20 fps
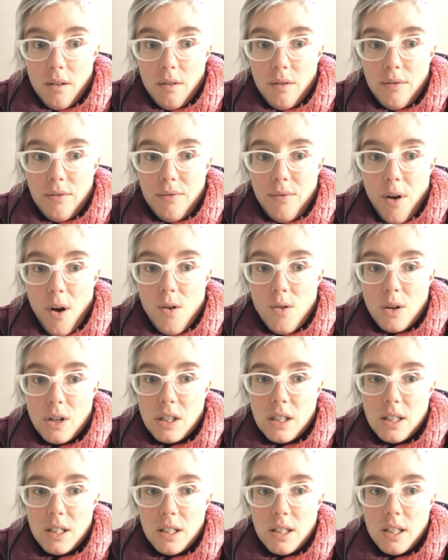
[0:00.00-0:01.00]

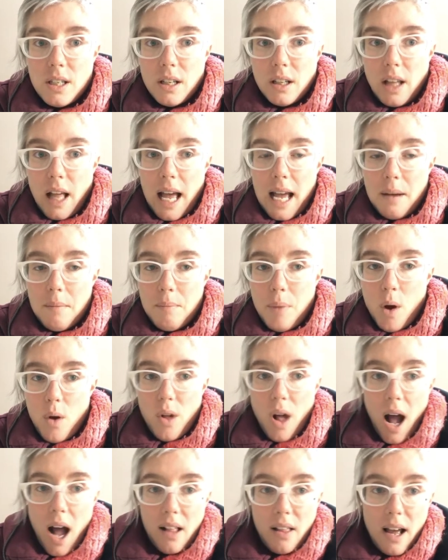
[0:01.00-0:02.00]
folks to like both
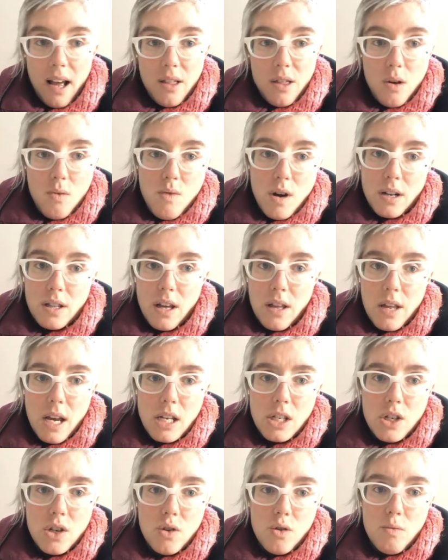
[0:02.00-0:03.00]
highlight the work that
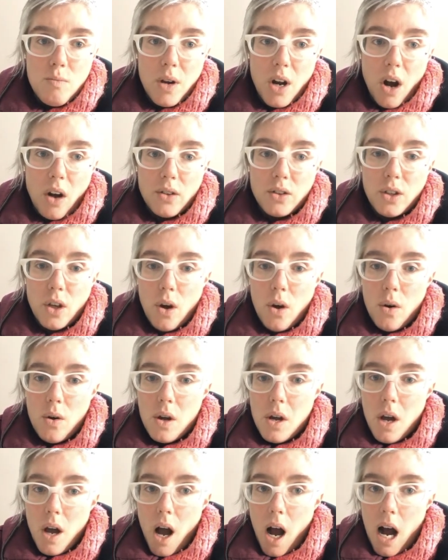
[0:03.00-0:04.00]
they do, but also
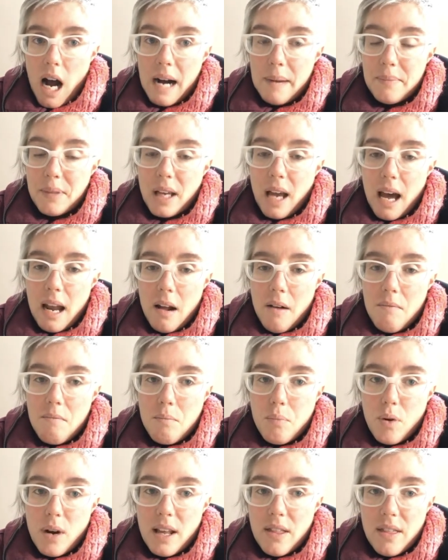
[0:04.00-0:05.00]
kind of
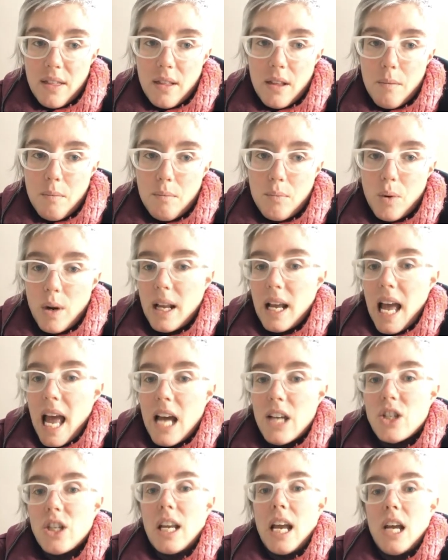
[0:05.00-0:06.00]
bring
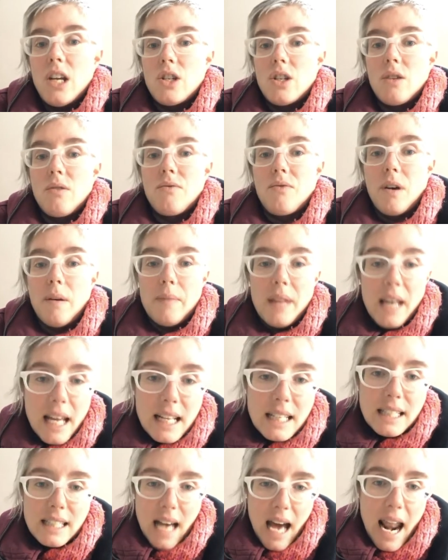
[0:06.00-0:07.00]
education from the
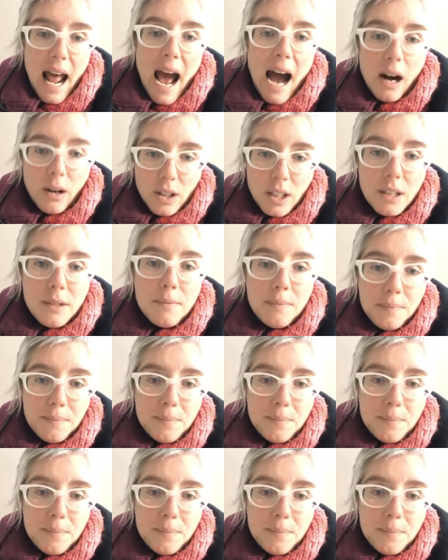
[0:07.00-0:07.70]
inside out.